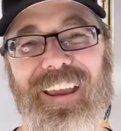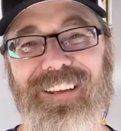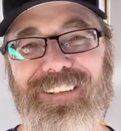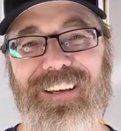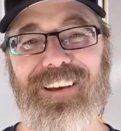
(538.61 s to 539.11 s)

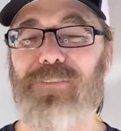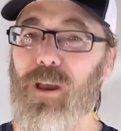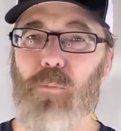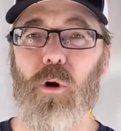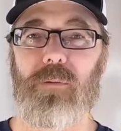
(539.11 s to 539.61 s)
And
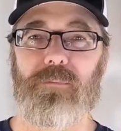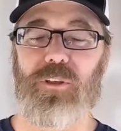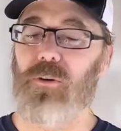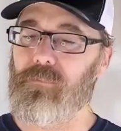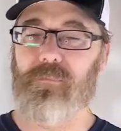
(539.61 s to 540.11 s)
I've got more.
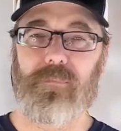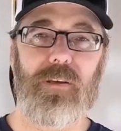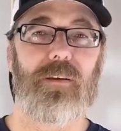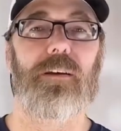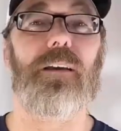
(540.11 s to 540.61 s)
So
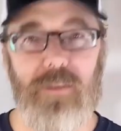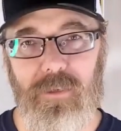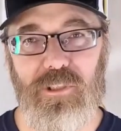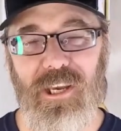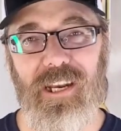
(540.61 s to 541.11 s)

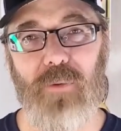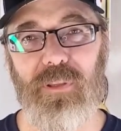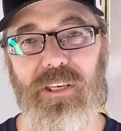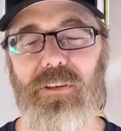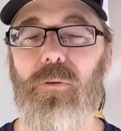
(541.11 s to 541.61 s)
check it
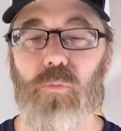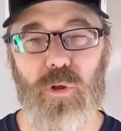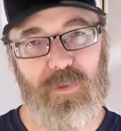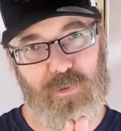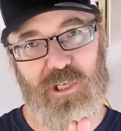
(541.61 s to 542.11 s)
out, please.
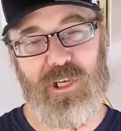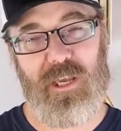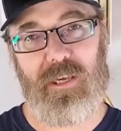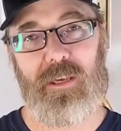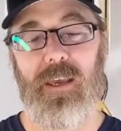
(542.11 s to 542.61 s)
Really
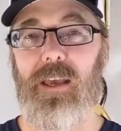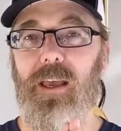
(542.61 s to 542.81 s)
appreciate you.